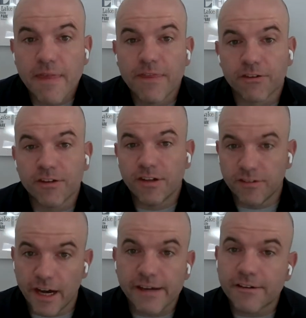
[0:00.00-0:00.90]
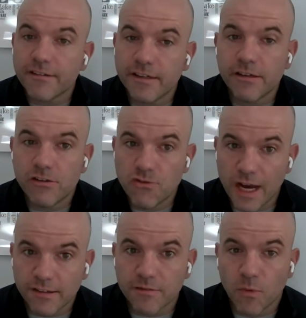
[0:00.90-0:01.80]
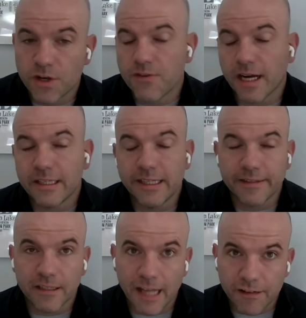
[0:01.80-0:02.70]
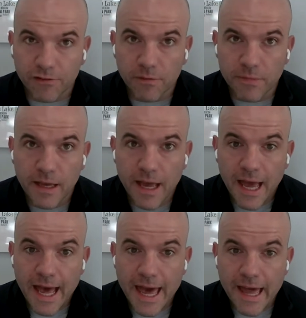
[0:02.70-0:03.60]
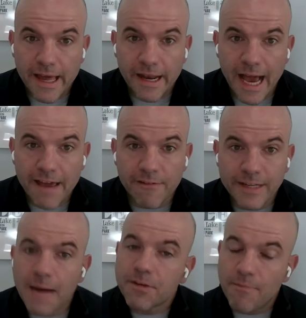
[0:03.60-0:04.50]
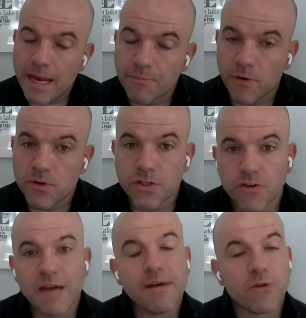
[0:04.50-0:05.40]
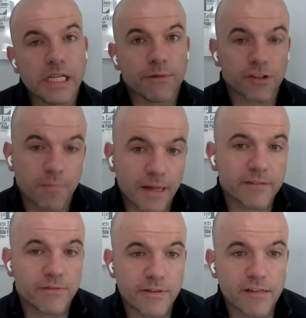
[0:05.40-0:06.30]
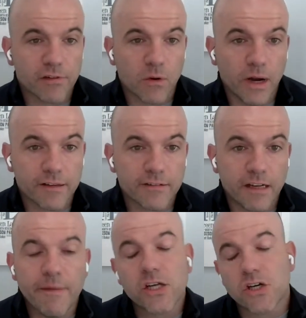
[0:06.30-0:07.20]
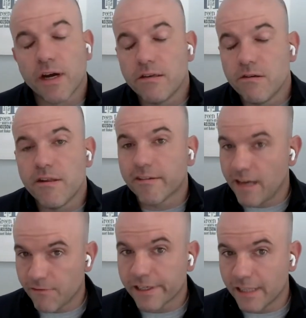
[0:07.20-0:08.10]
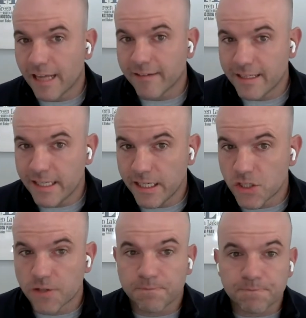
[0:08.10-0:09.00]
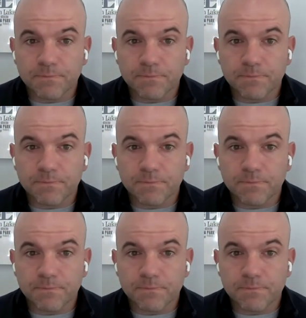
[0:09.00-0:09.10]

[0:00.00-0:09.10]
There's a desire to see it addressed more directly in the classroom, and I've adapted my approach to try and be really responsive to these requests and make sure I do this in every class I teach.